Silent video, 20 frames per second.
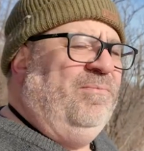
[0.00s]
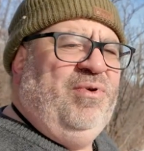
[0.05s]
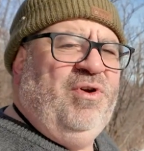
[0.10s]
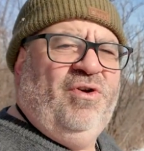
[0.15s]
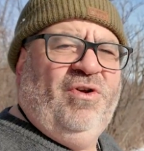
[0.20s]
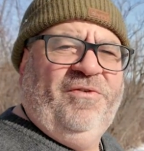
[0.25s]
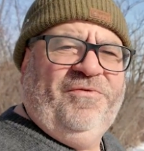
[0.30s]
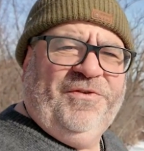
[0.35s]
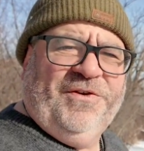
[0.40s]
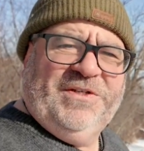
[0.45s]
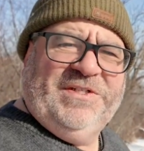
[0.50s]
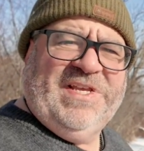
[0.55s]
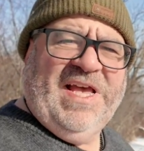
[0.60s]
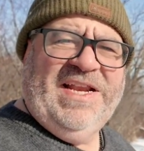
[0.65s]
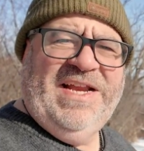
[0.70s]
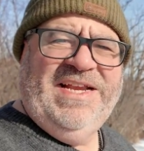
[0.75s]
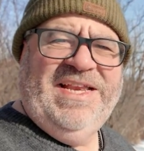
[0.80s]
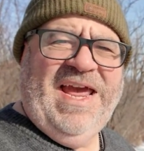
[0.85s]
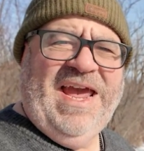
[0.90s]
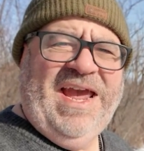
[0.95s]
Beautiful
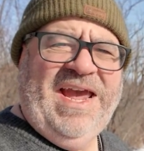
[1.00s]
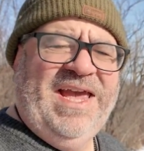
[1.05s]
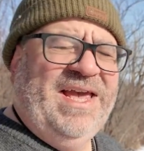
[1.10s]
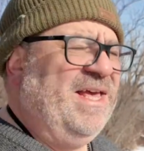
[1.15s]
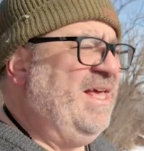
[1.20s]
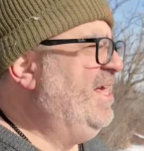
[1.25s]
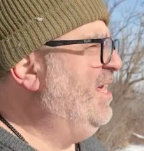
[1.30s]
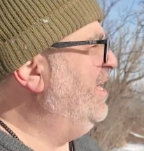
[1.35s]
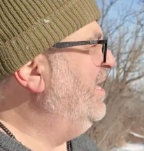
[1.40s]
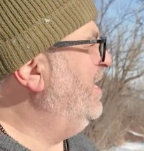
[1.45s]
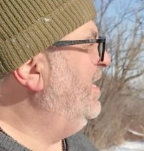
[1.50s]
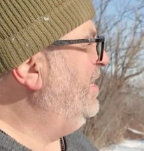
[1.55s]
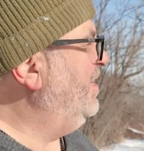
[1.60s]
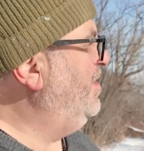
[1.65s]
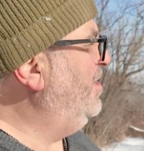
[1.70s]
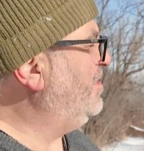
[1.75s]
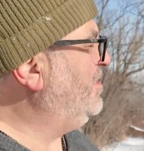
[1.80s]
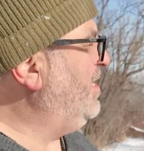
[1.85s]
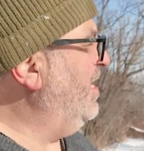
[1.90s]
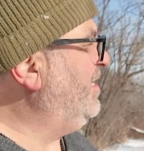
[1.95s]
sunny day.
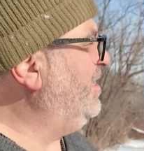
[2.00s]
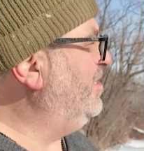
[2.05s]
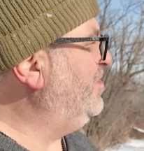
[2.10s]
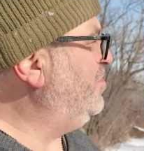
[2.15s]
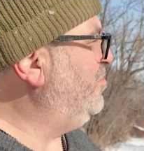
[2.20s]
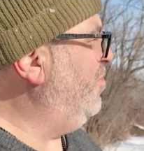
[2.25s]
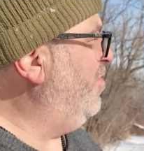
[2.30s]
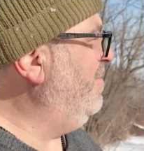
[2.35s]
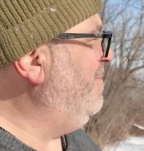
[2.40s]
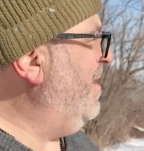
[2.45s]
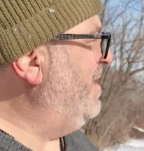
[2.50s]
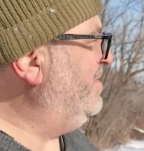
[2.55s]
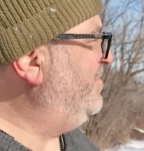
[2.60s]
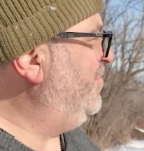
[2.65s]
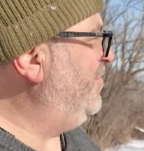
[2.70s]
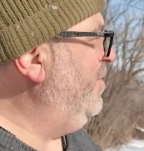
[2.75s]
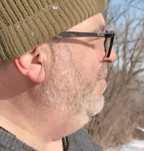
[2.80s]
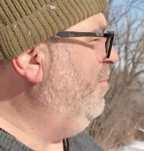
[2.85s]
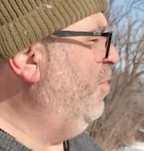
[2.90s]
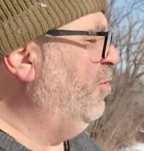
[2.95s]
Looks like the storm has for the